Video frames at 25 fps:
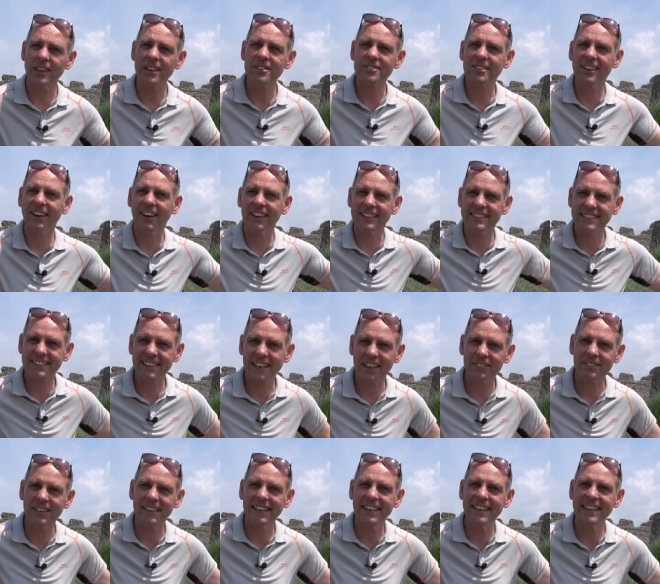Israelites
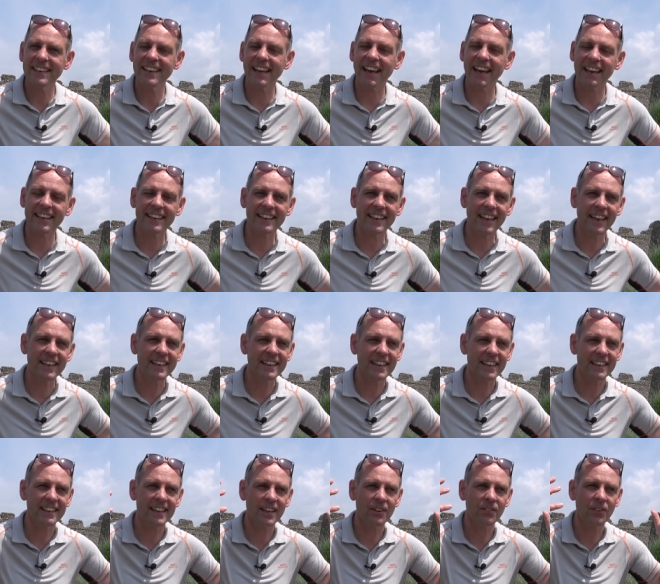coming in, and
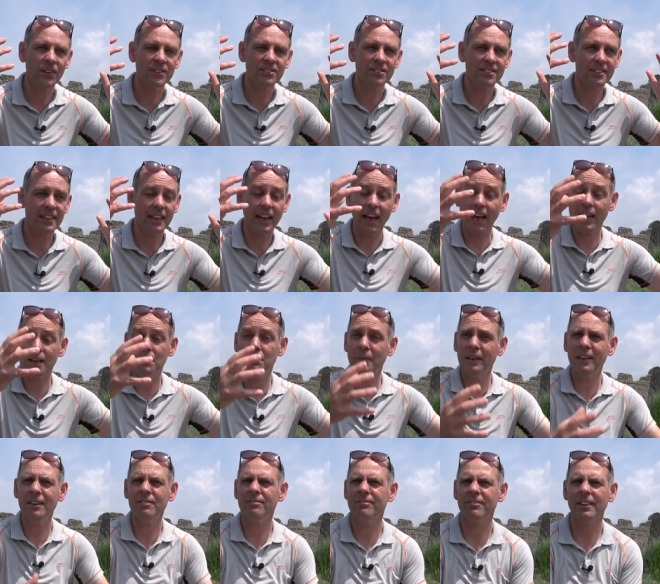then there was the
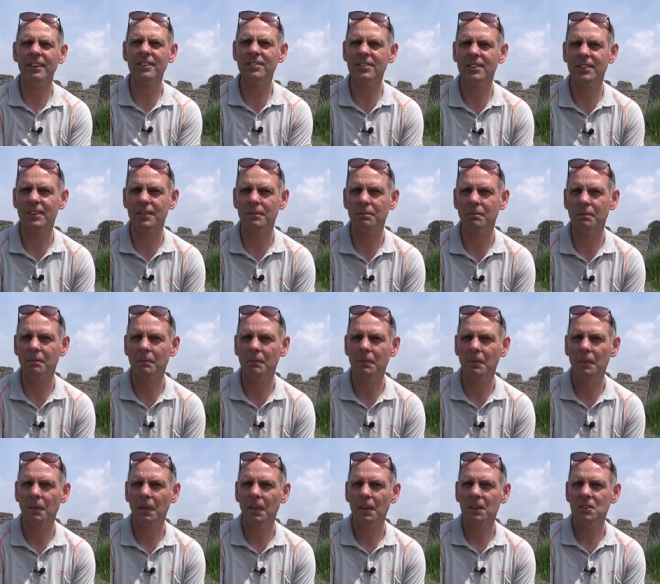enemy in front of them.
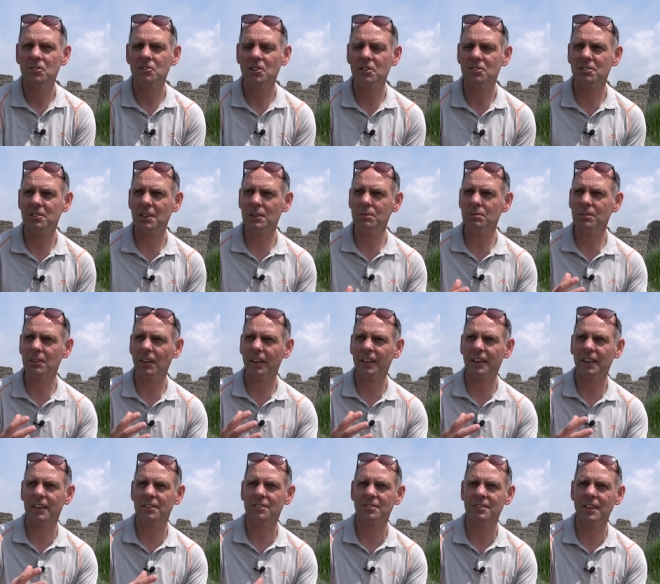So it seems
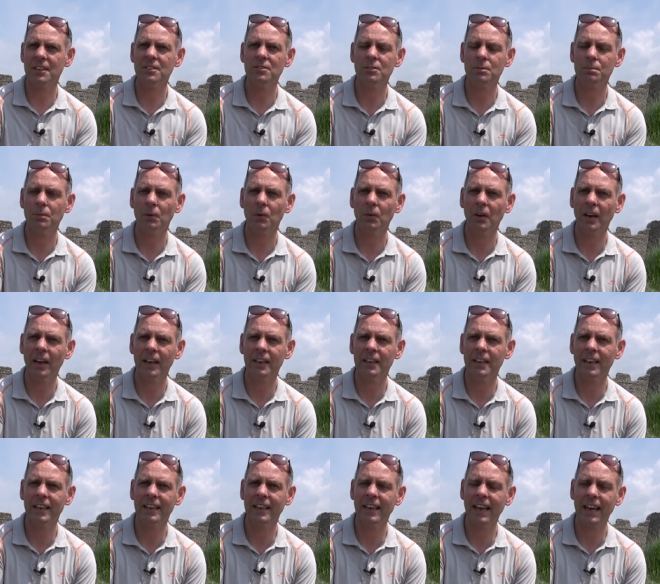like a sensible
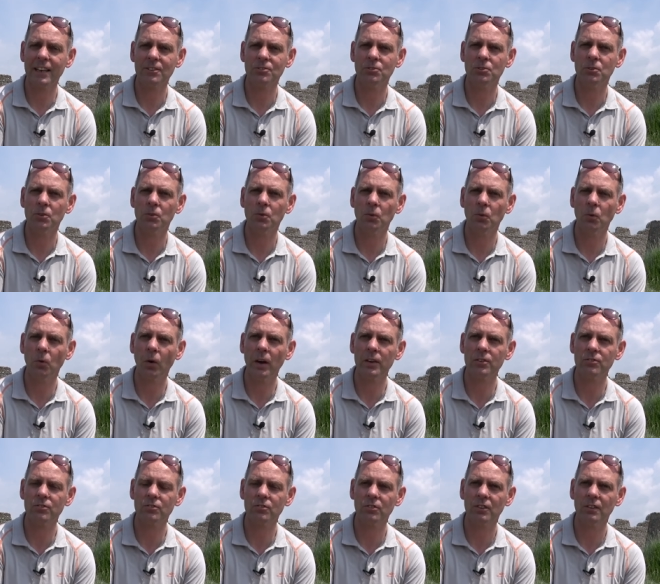and natural
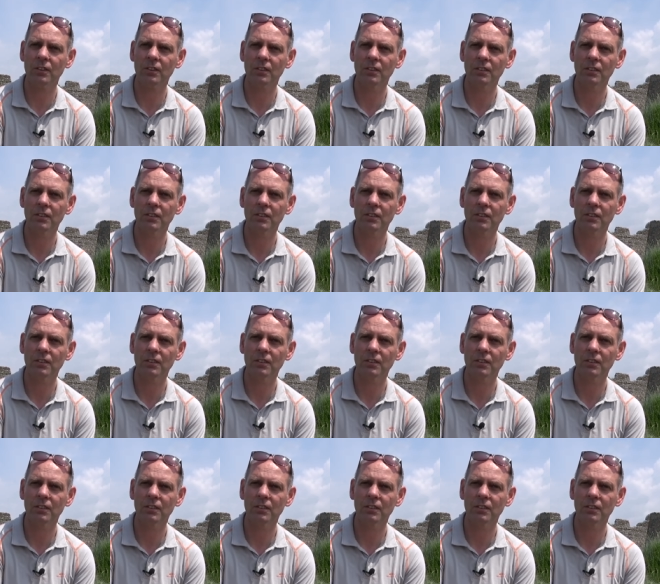question.